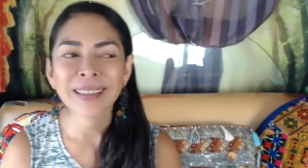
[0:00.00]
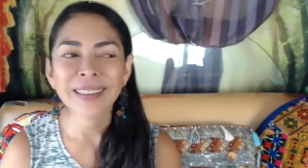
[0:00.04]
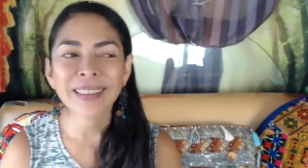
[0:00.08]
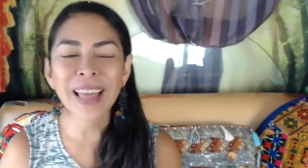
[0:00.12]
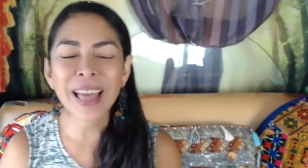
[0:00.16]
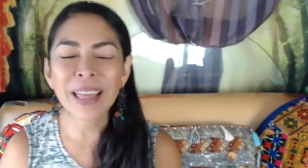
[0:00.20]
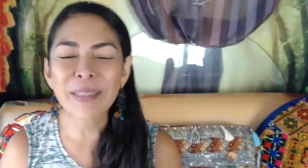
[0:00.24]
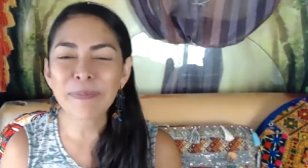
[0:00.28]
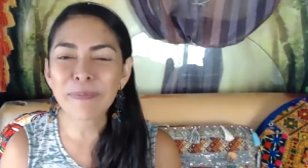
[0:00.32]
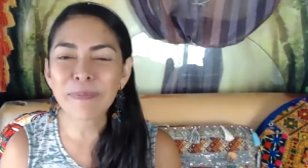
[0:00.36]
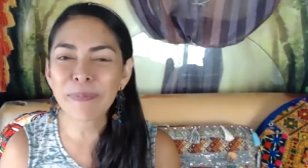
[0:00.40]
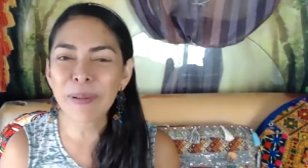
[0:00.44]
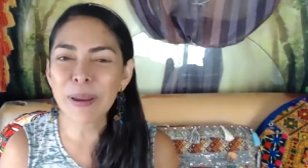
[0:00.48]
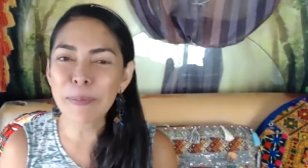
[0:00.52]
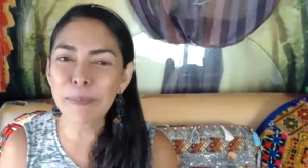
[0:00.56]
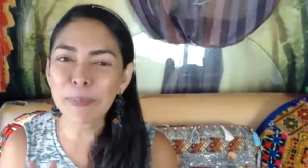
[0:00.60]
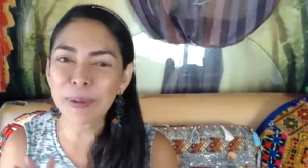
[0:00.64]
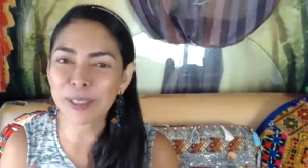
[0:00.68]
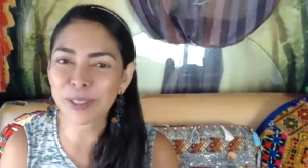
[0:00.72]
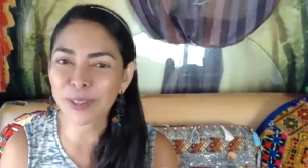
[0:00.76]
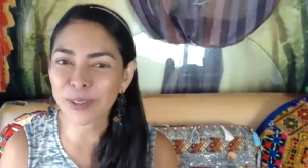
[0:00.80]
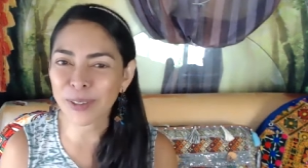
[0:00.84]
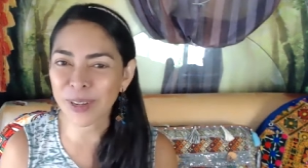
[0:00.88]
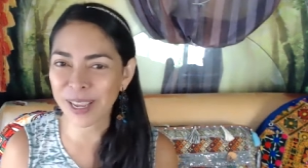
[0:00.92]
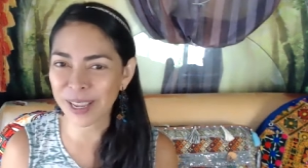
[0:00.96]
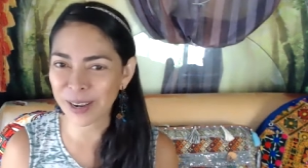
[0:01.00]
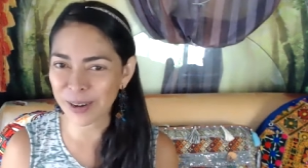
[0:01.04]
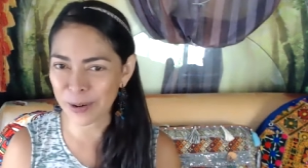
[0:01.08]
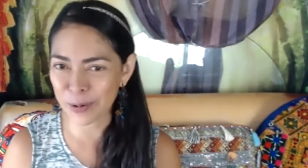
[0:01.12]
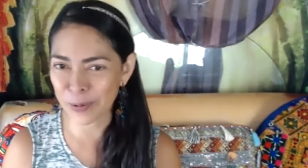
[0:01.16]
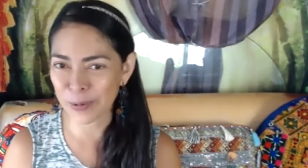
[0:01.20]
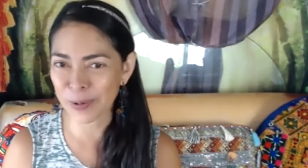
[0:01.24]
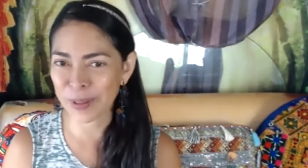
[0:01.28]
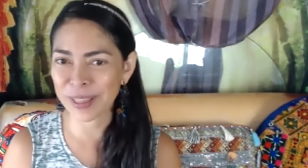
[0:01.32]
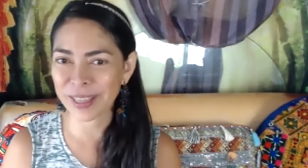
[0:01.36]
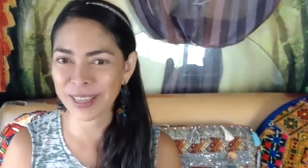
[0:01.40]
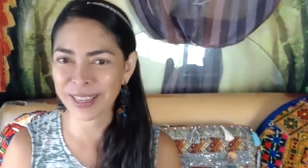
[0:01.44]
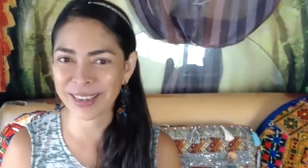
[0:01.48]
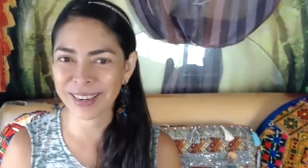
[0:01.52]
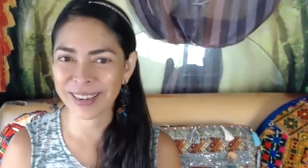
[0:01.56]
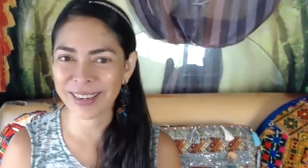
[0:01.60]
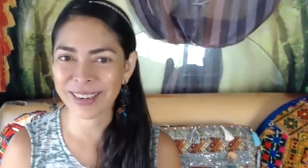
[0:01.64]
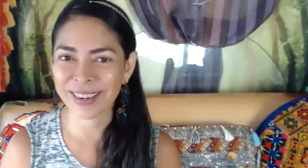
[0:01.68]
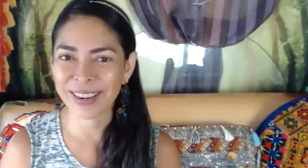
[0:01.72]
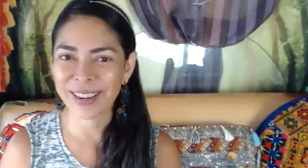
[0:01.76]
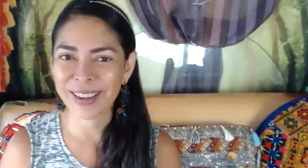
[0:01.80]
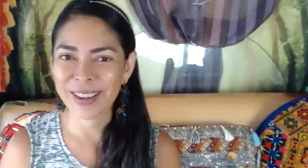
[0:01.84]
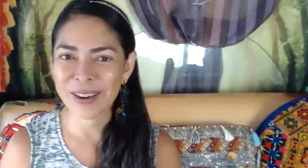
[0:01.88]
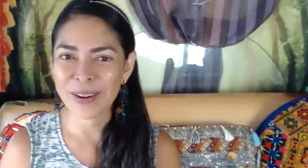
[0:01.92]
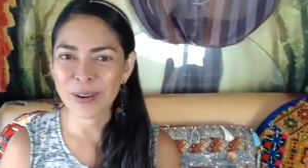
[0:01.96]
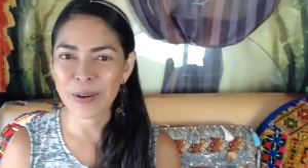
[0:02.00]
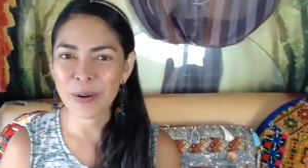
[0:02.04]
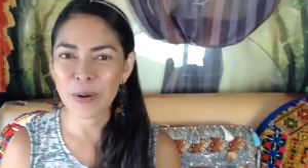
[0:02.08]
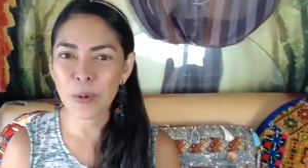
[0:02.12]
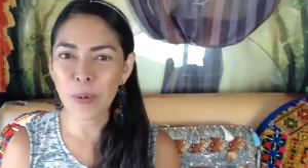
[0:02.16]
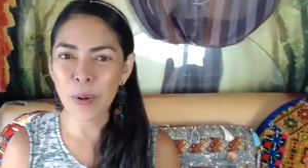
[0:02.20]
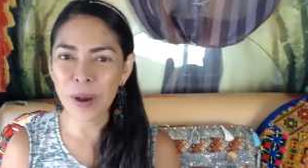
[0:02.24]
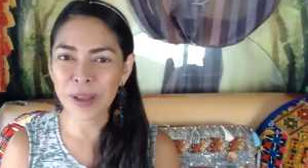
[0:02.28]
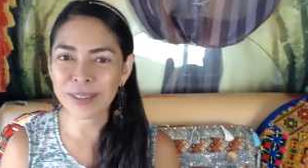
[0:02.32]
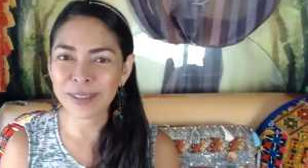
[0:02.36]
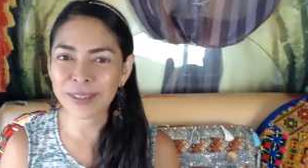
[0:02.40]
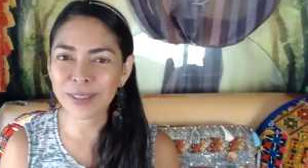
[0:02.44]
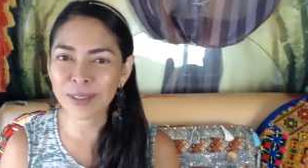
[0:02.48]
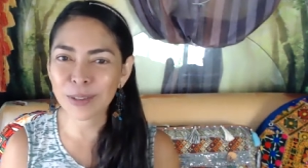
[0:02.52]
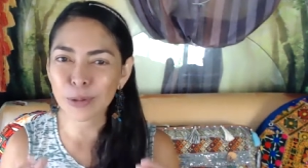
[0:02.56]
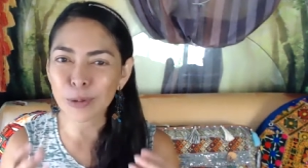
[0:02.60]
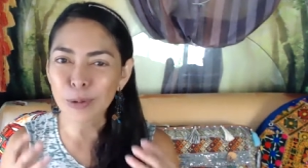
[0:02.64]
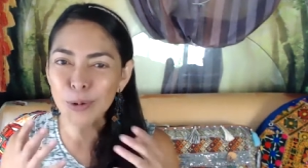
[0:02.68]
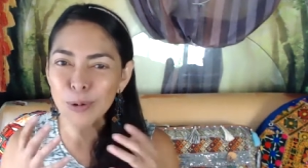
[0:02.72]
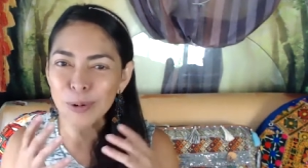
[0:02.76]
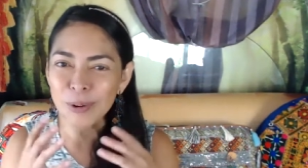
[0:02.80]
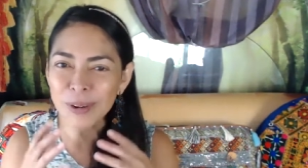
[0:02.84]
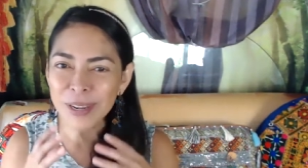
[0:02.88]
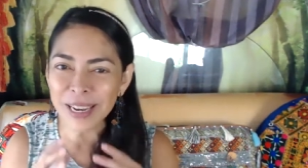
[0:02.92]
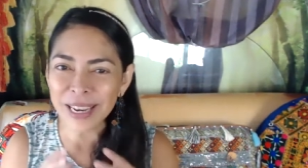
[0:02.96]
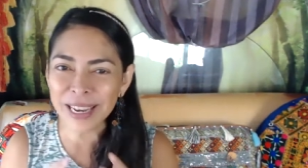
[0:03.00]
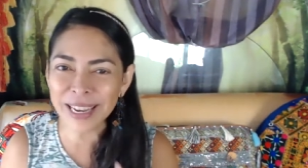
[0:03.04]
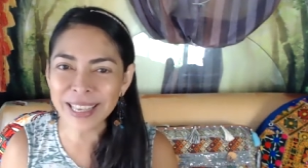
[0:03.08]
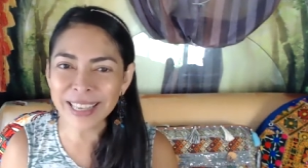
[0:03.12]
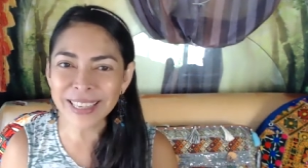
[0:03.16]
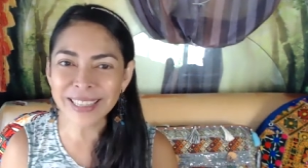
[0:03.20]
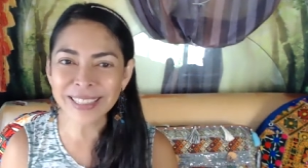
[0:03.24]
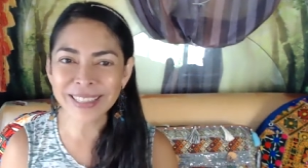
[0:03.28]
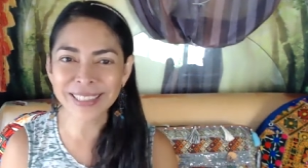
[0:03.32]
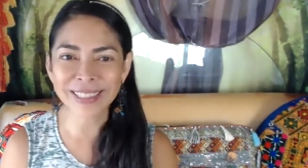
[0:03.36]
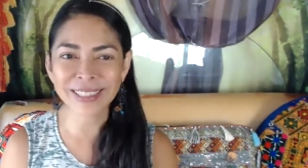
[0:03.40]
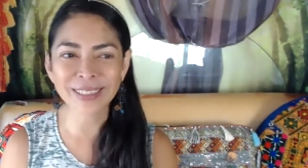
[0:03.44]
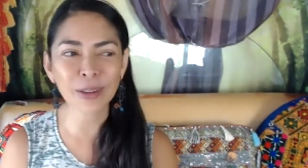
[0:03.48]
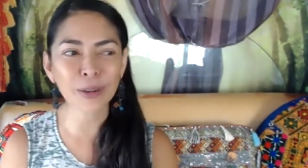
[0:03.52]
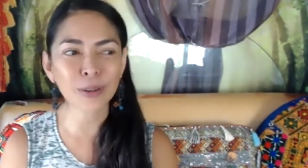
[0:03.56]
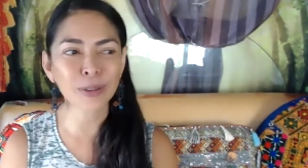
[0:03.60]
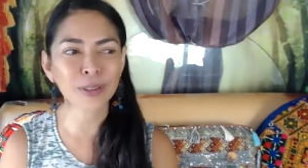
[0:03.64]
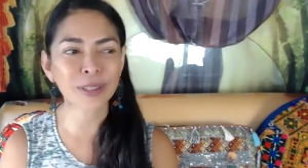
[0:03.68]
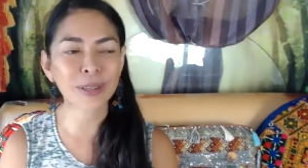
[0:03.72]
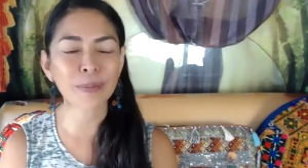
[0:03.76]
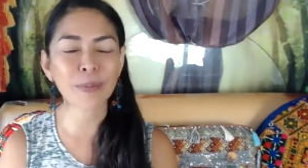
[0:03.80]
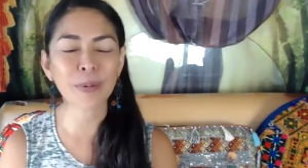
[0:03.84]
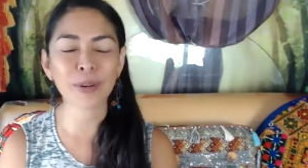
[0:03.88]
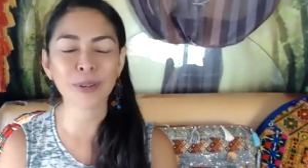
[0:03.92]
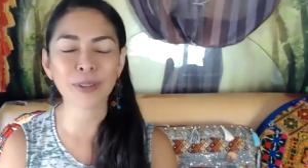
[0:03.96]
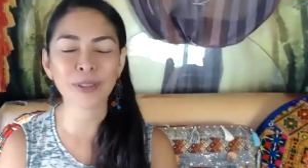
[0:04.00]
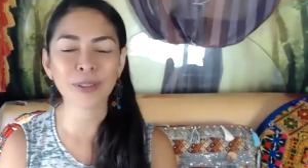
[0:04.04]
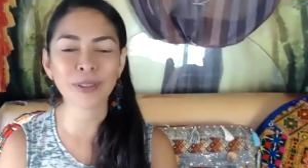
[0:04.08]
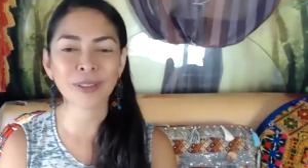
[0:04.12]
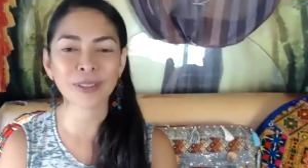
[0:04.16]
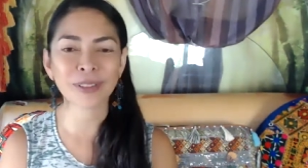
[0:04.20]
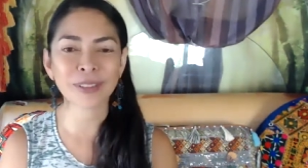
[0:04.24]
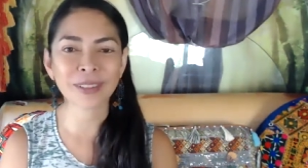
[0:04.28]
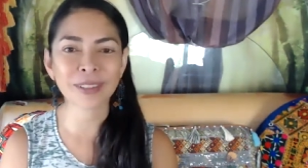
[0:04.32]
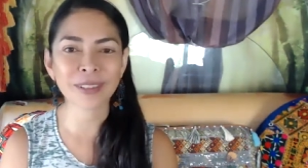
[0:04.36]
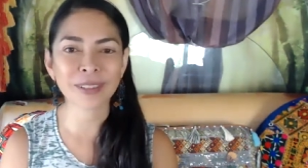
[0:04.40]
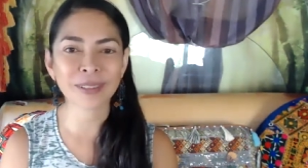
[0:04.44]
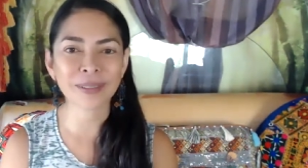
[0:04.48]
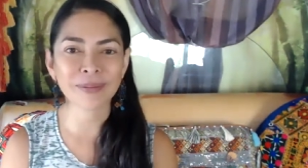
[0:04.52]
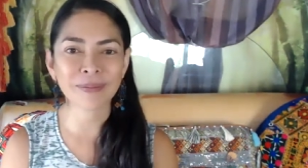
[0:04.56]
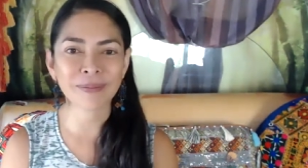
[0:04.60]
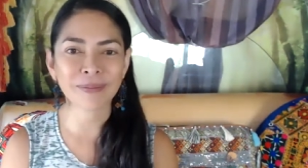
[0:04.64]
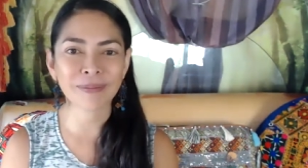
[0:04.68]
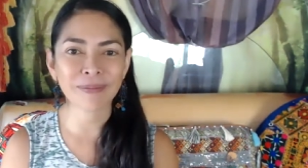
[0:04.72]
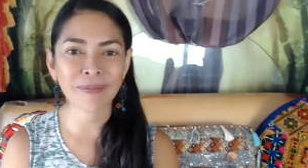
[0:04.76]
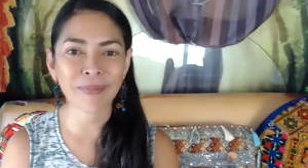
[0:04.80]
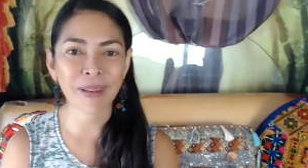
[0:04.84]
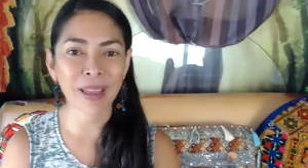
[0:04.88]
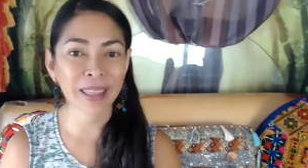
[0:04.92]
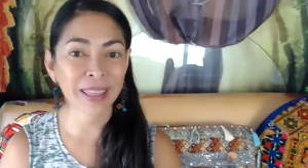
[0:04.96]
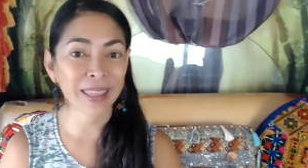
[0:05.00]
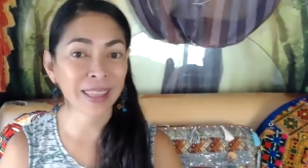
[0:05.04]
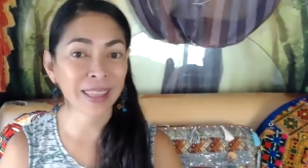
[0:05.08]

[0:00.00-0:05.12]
That perpetrator within who wants to release those emotions but